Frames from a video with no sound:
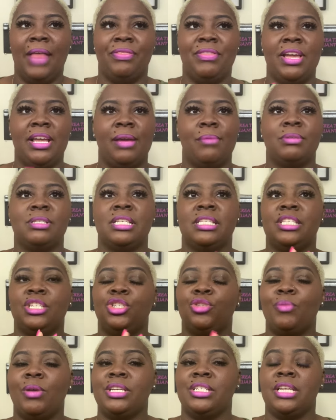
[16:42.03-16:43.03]
think it was a
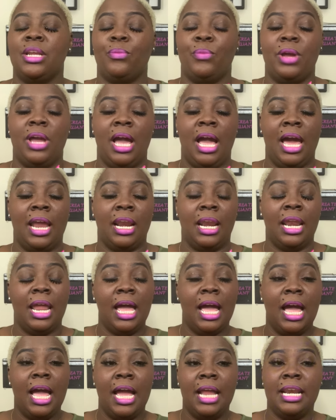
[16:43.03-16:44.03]
situation that went out of
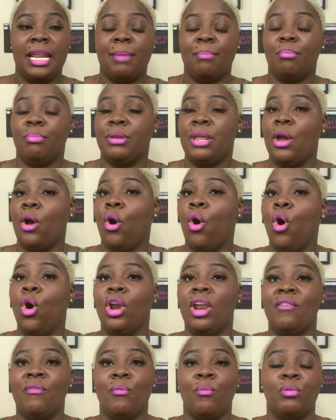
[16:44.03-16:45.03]
line. They, they all
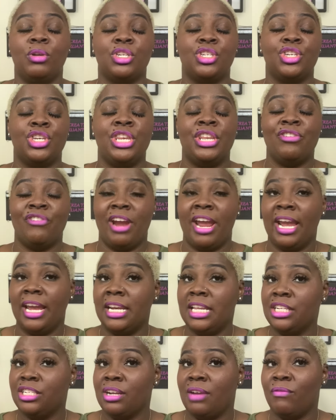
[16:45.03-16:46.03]
of them were dragging
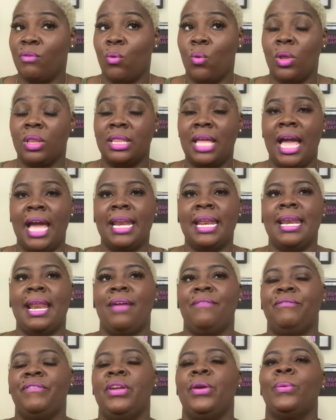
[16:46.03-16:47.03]
each other online, and I
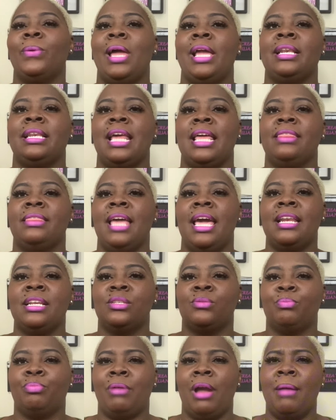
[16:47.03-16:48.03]
feel like that that is
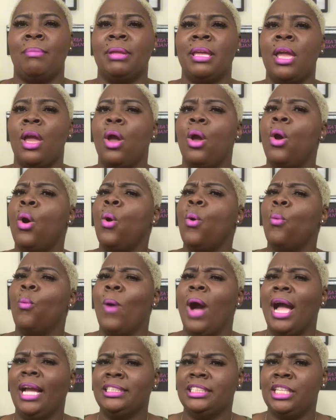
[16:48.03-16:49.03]
probably
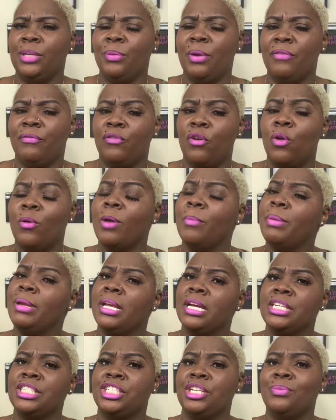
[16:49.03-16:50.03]
why she went forward
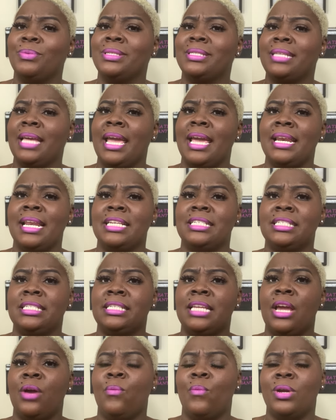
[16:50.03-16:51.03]
because she was saying that she
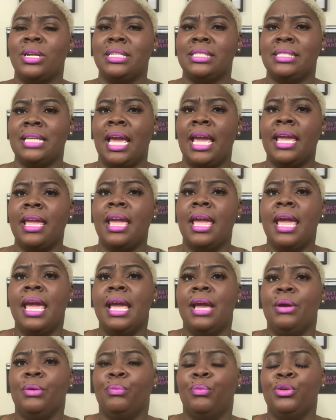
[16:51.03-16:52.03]
didn't want to say,
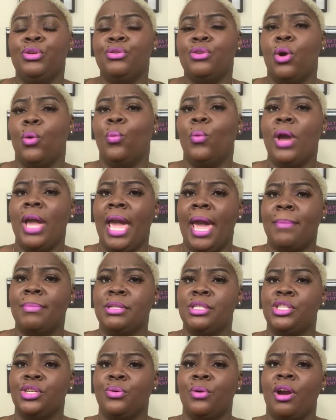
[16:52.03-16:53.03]
well, you know, what
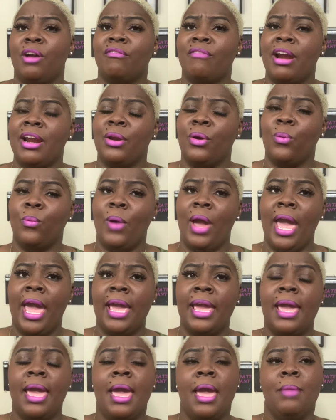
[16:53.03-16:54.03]
happened to her right
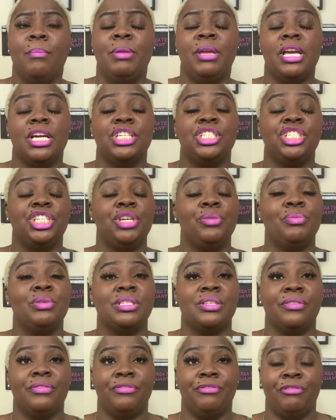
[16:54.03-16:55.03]
away because she was
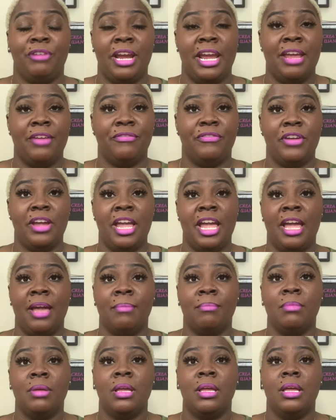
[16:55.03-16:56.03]
afraid for
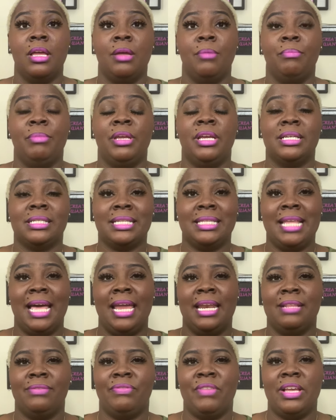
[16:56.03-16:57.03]
him because a
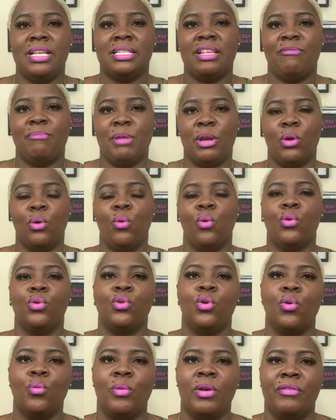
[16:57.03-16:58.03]
lot of things have been going
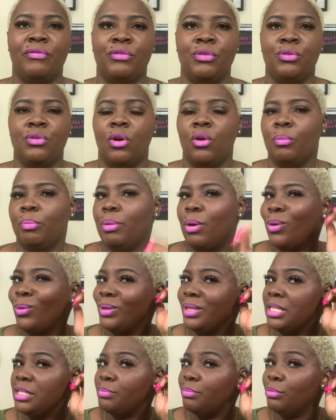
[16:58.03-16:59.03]
on with, you know,
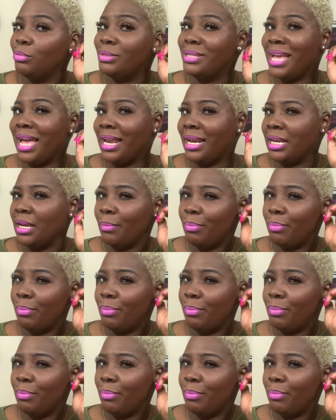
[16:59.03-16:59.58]
police brutality,